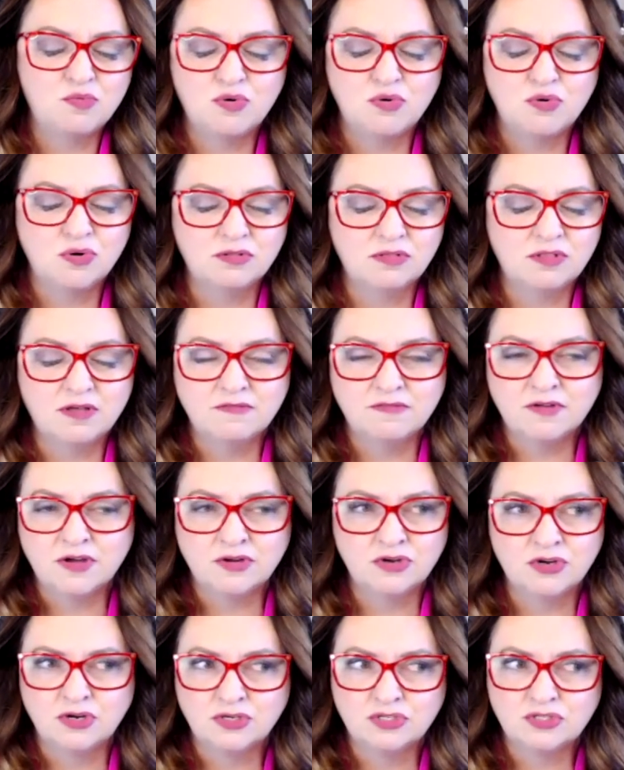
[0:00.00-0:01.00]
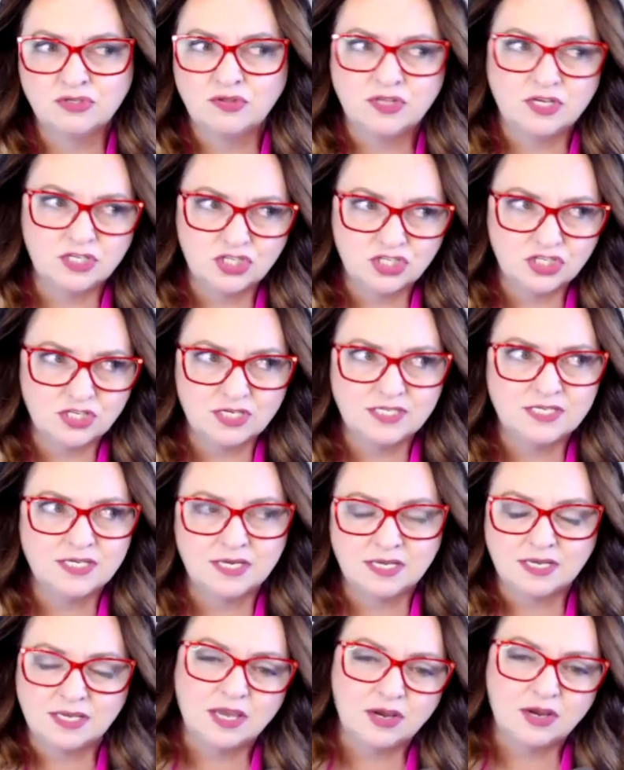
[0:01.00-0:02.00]
pour love on her so that she
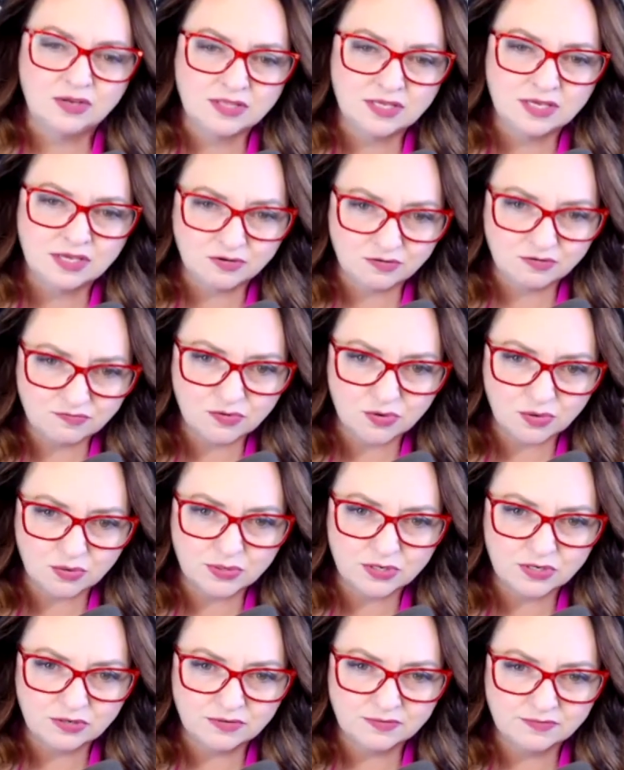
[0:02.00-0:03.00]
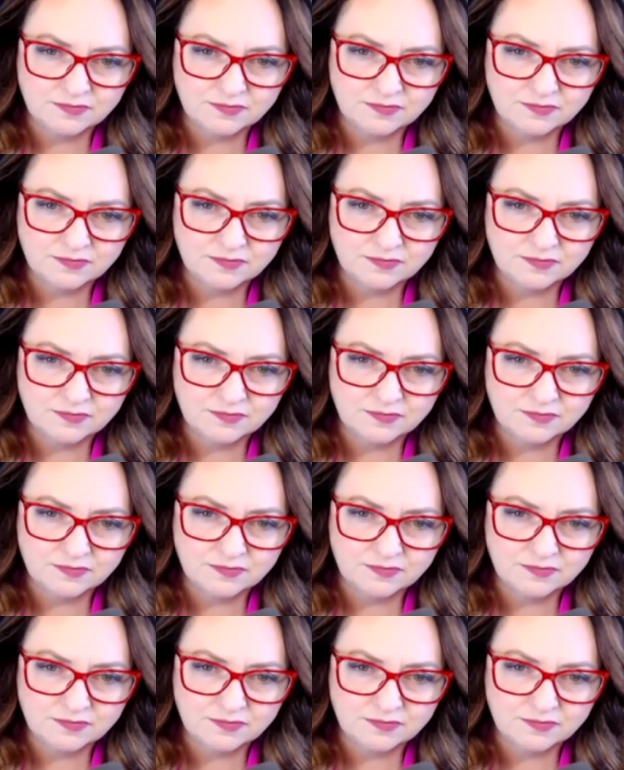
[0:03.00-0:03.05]
didn't carry the guilt forward.